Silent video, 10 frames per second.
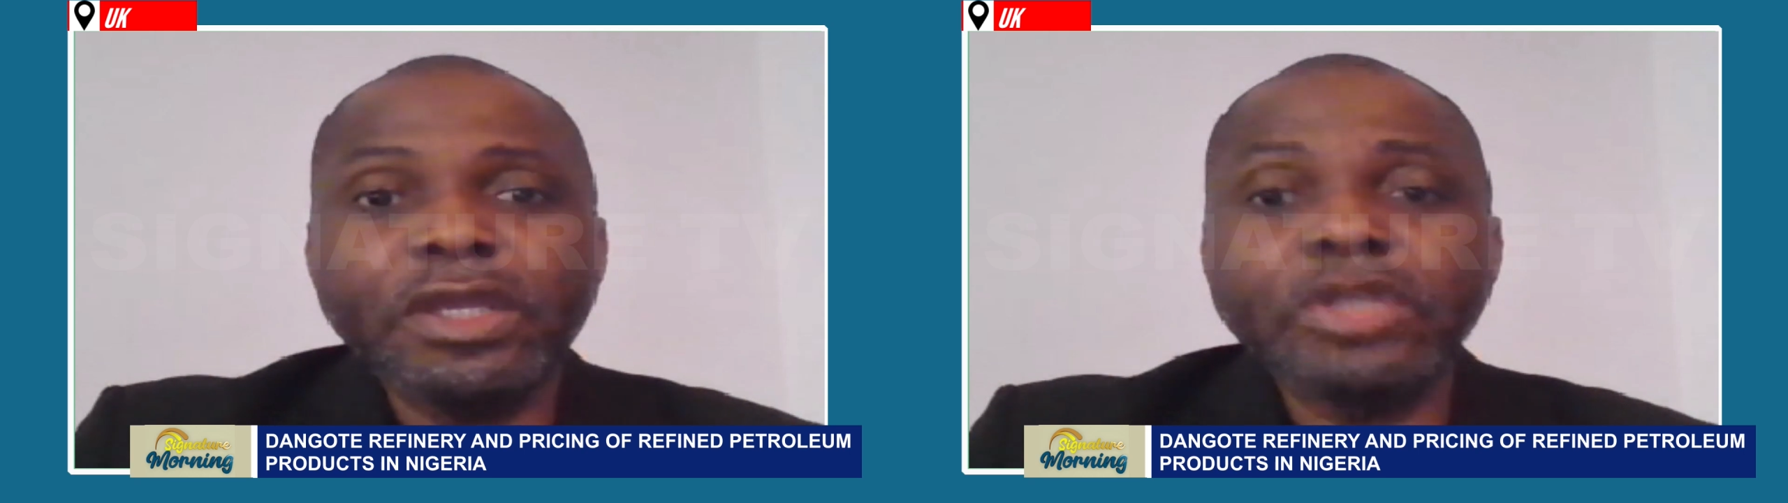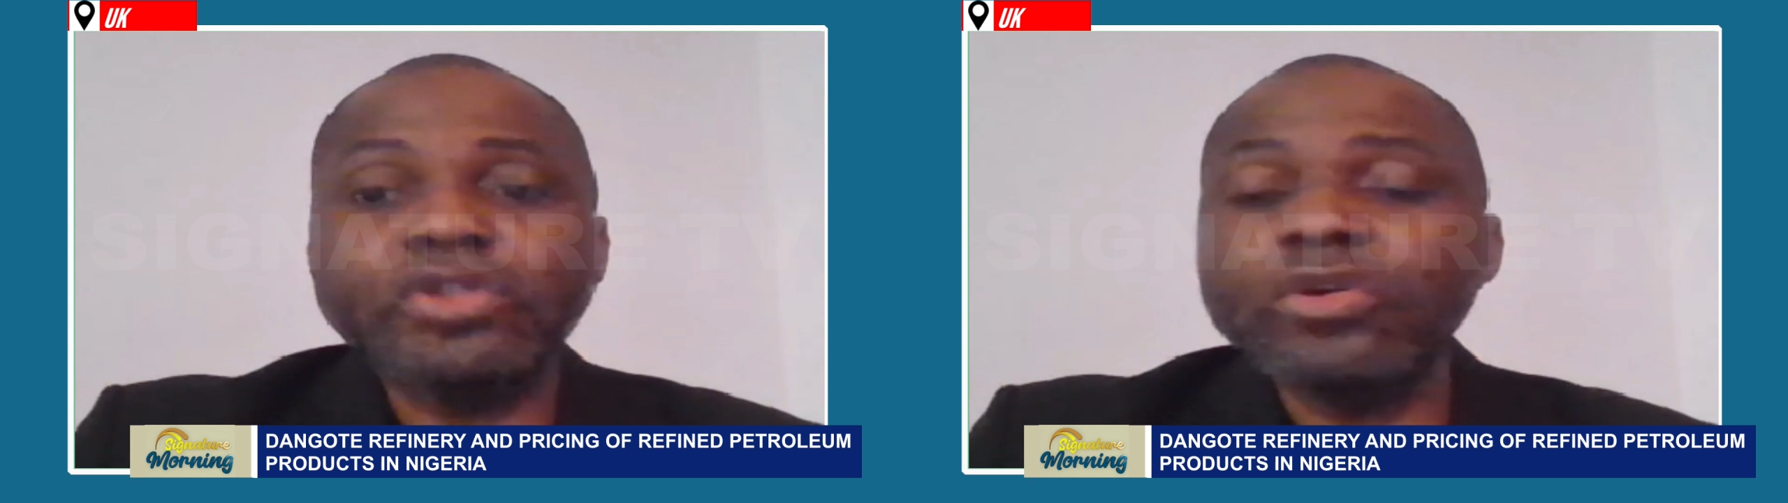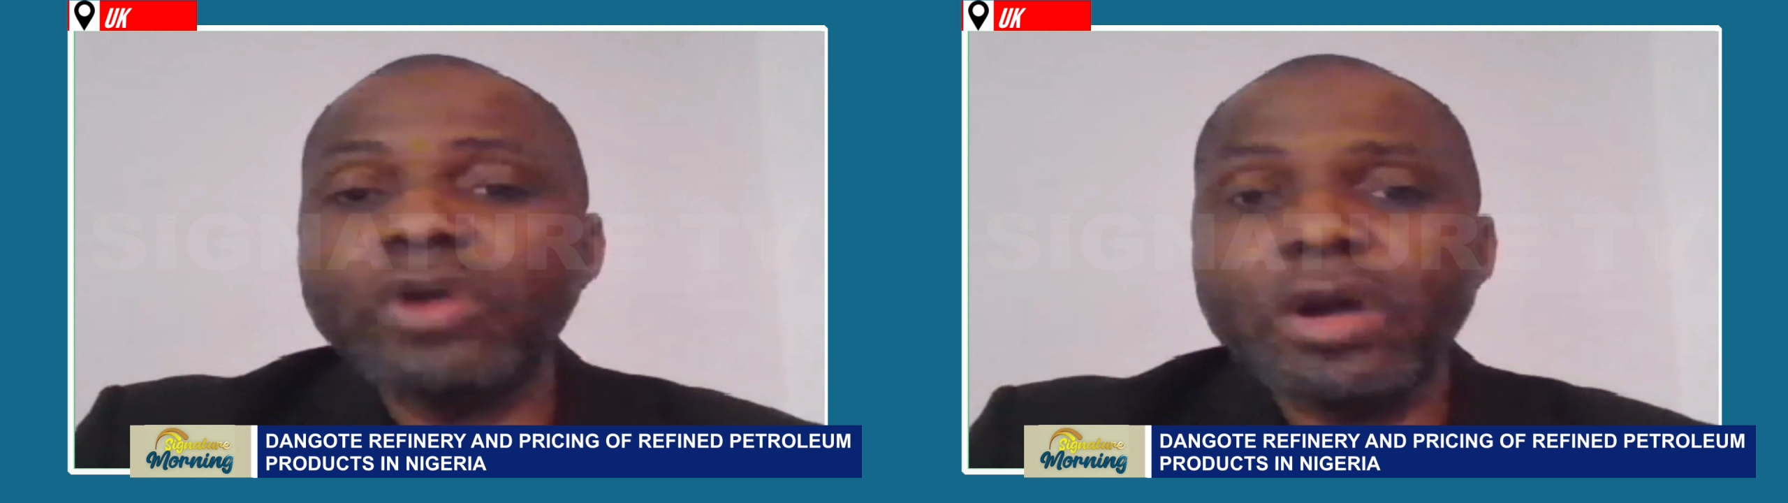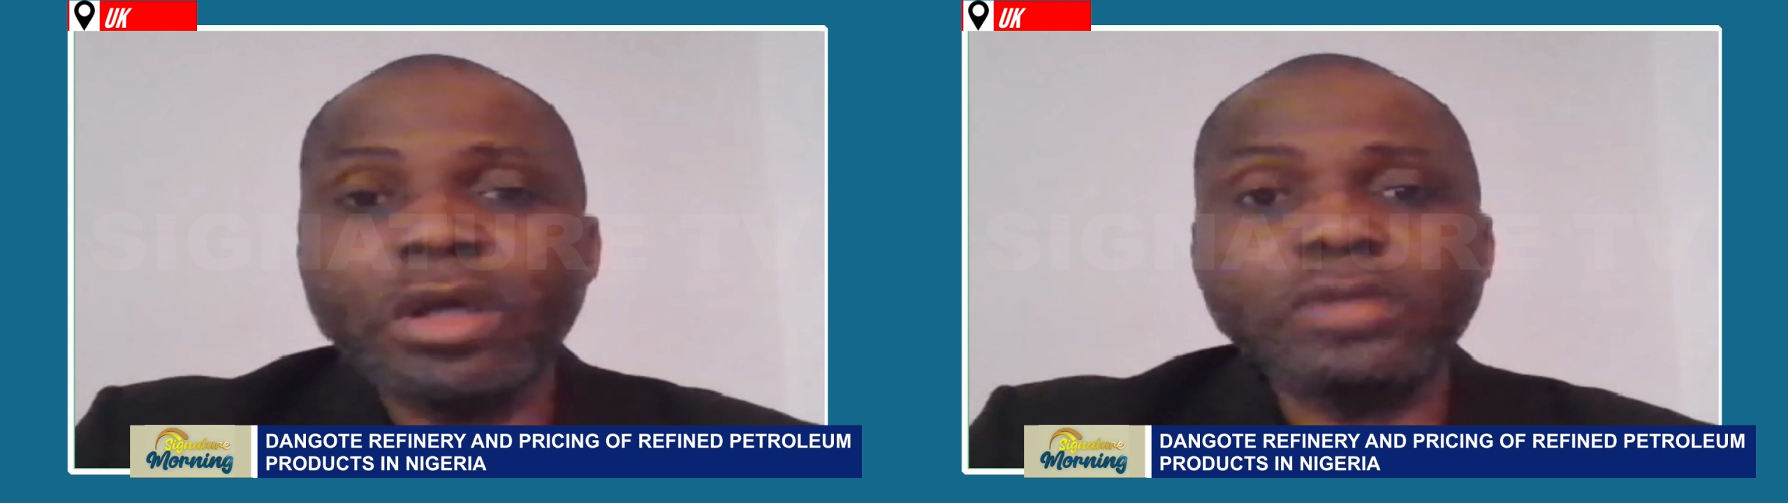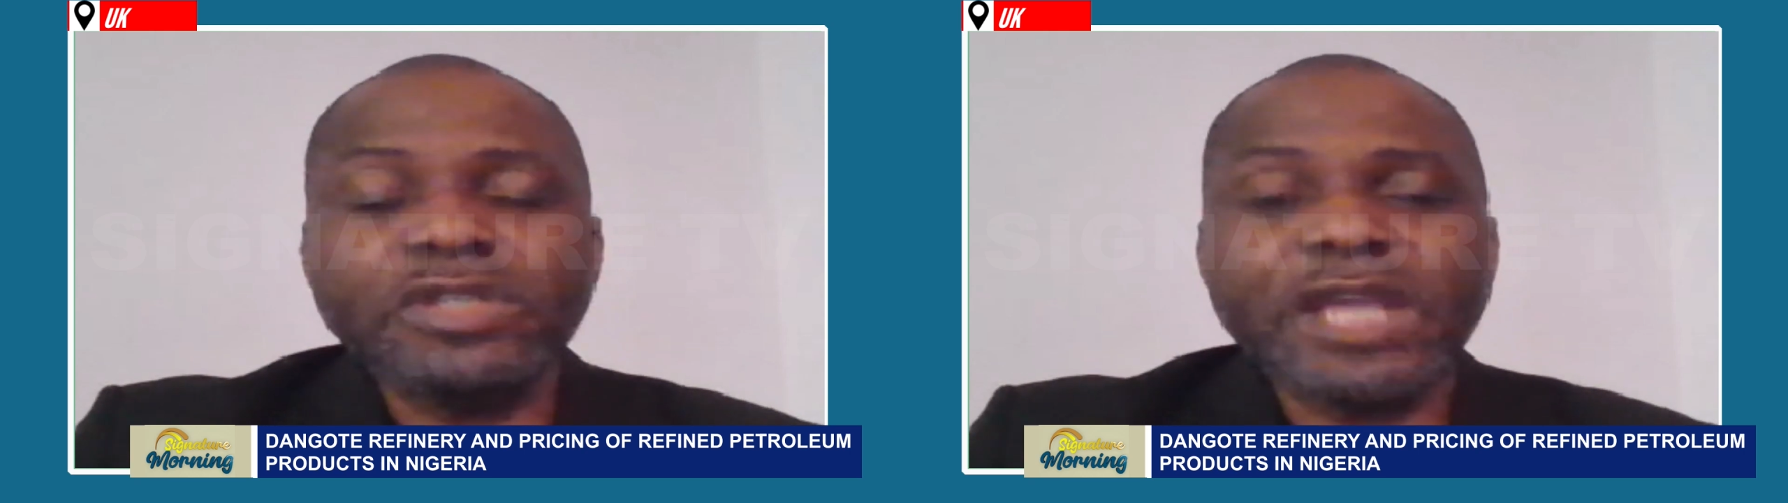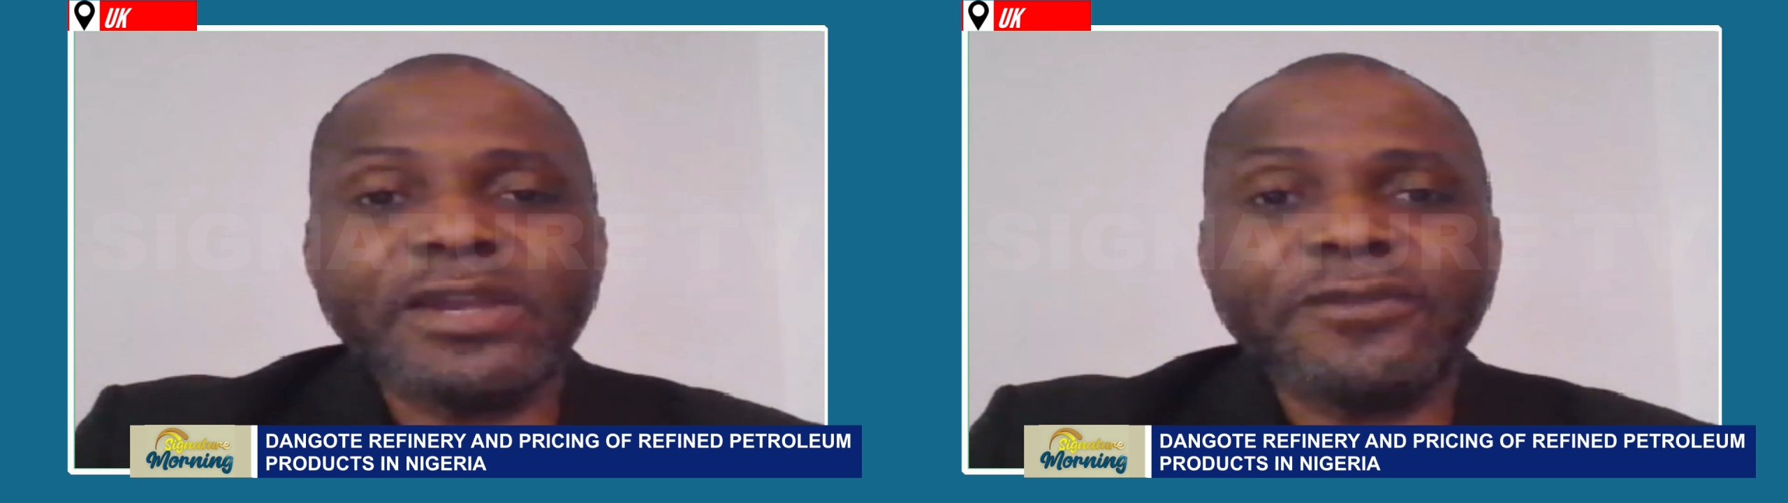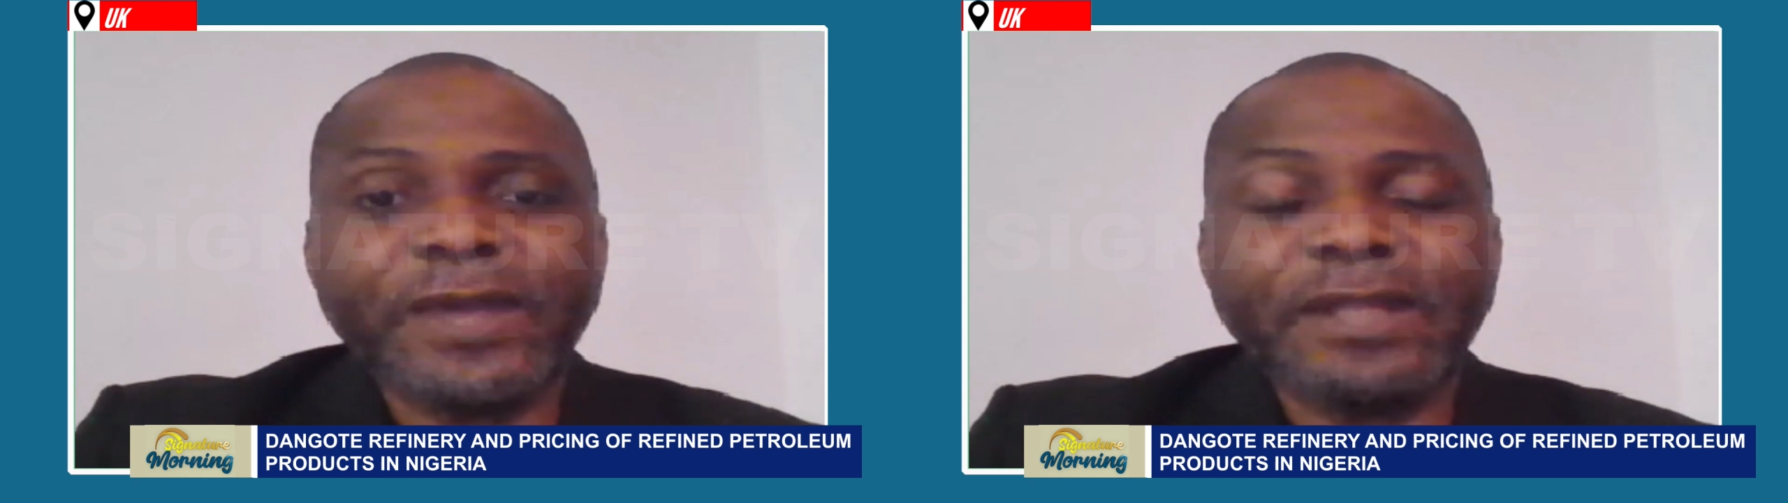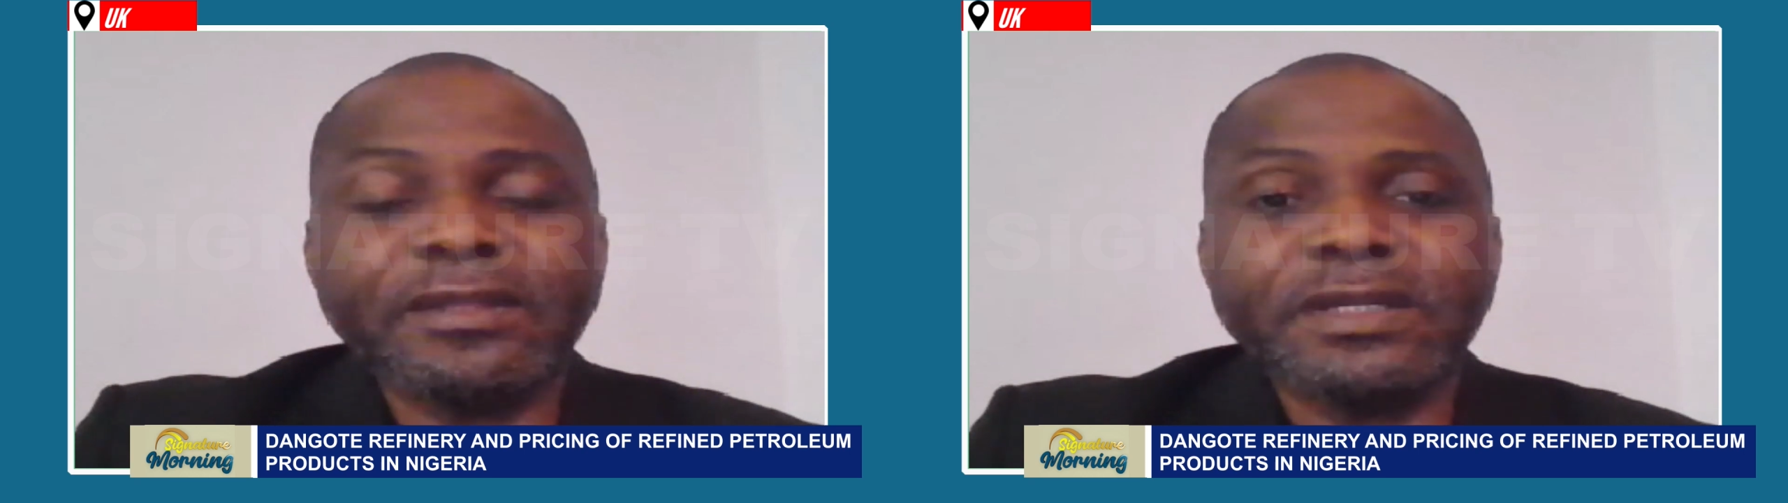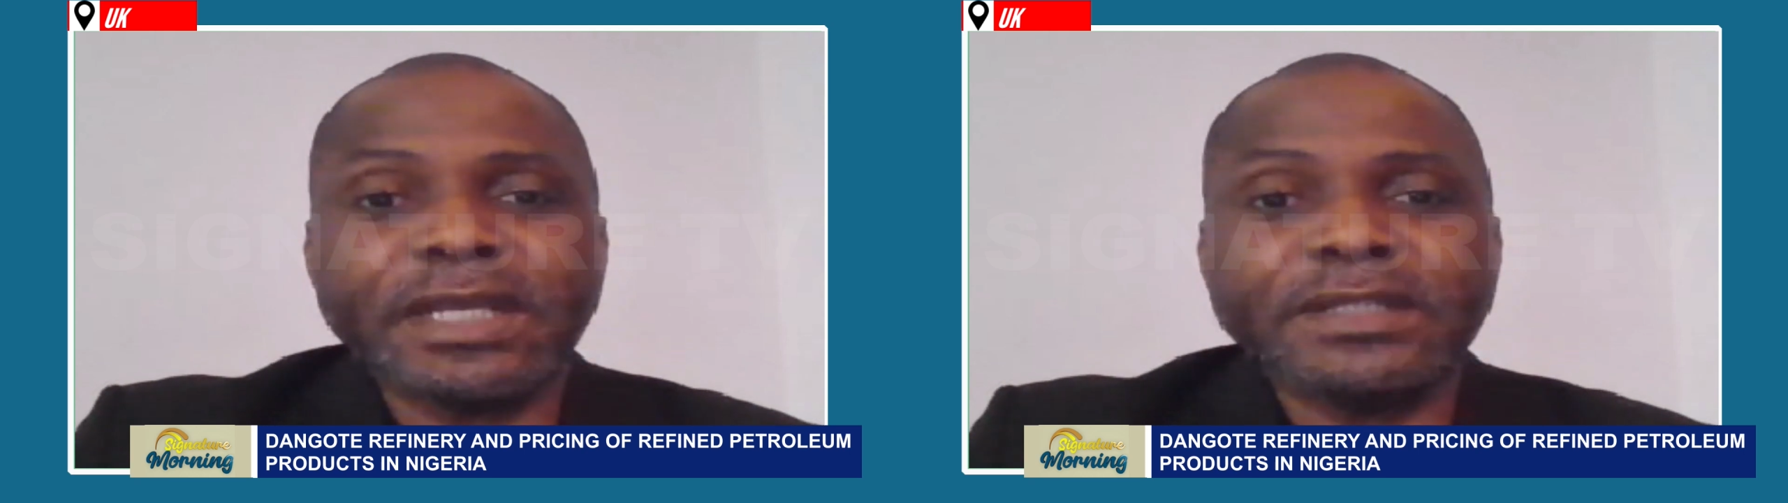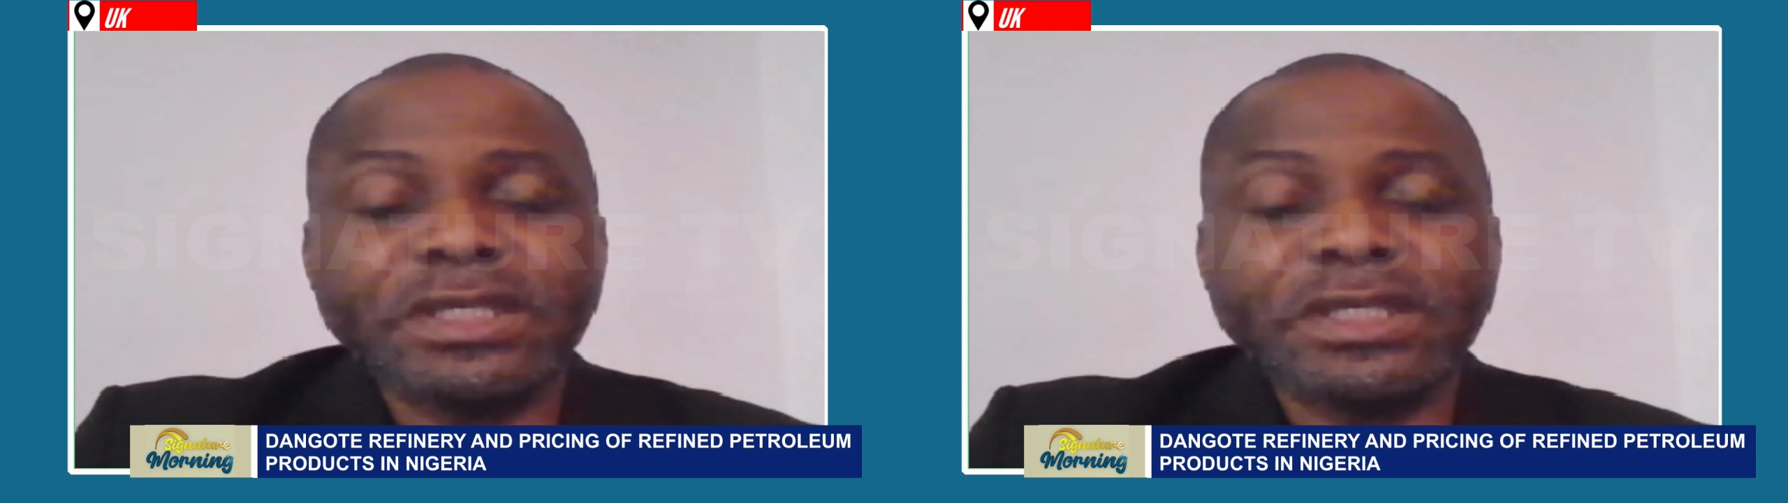is to go to their refineries